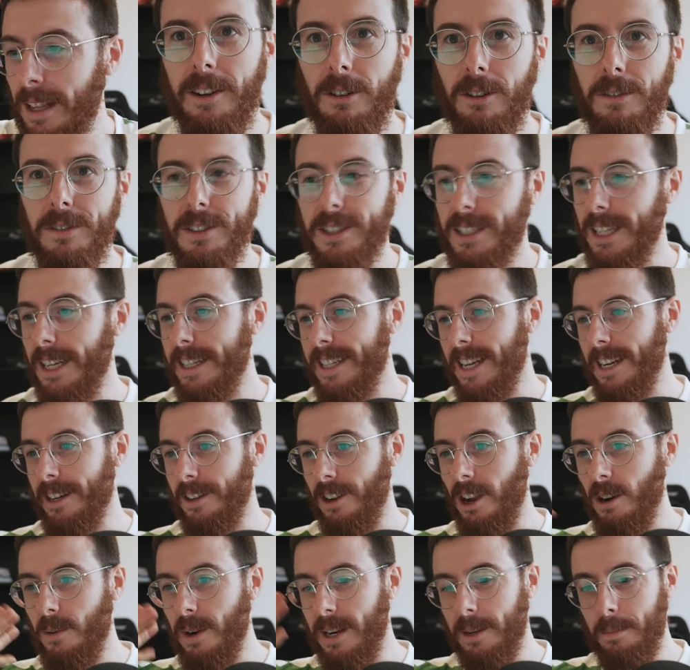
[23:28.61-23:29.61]
And then all of a sudden out
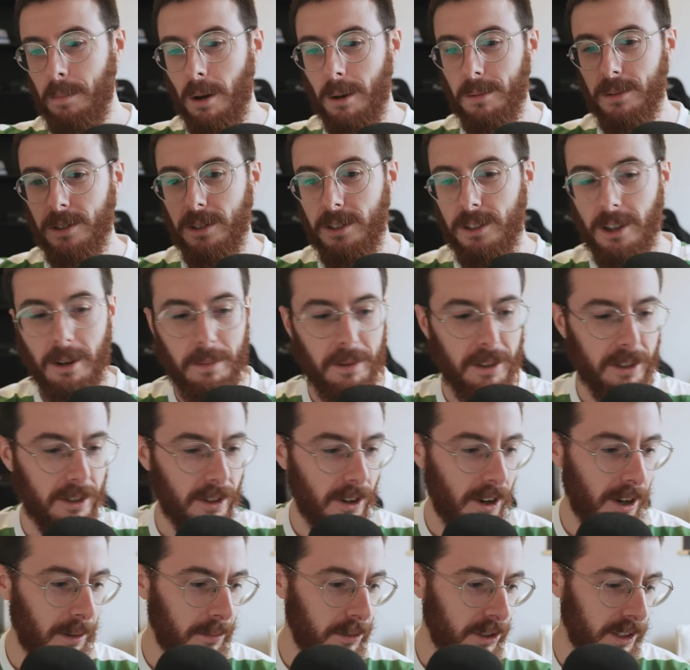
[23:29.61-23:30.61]
of nowhere, he pops to the top of the
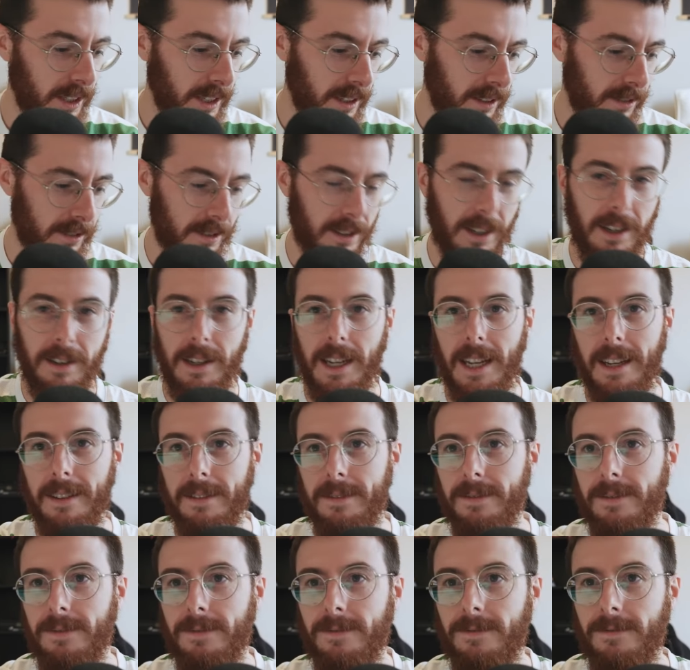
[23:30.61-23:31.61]
timesheet. I was like, oh,
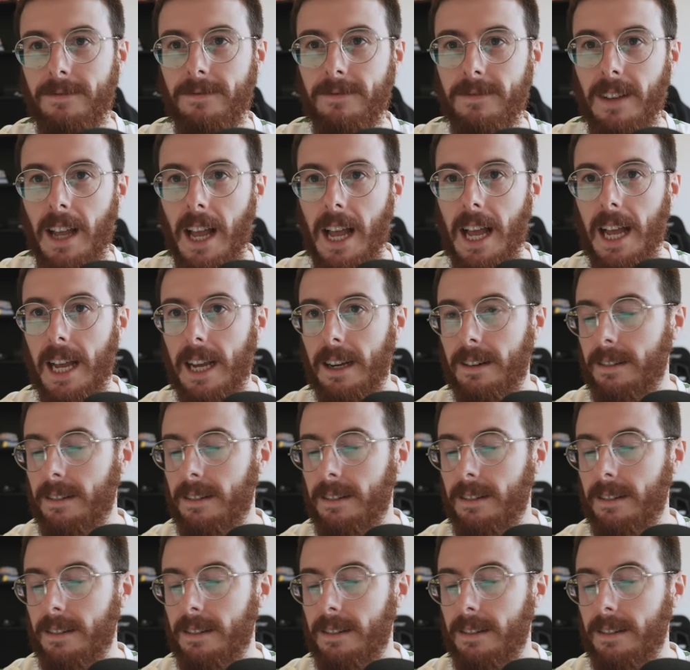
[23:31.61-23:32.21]
far